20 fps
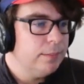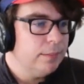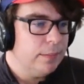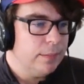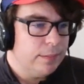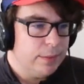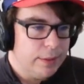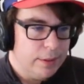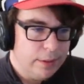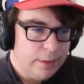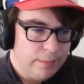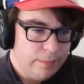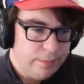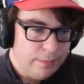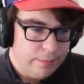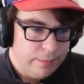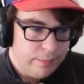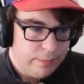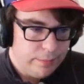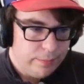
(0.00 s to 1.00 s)

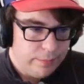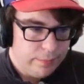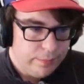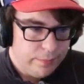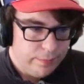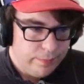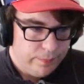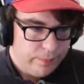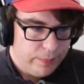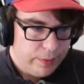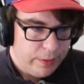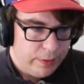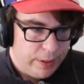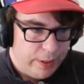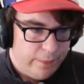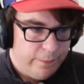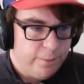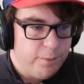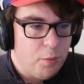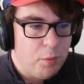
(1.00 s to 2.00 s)
You
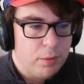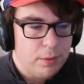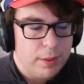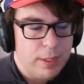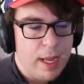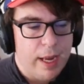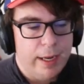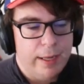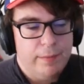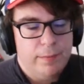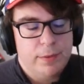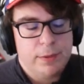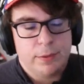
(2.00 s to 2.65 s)
get 4 lives,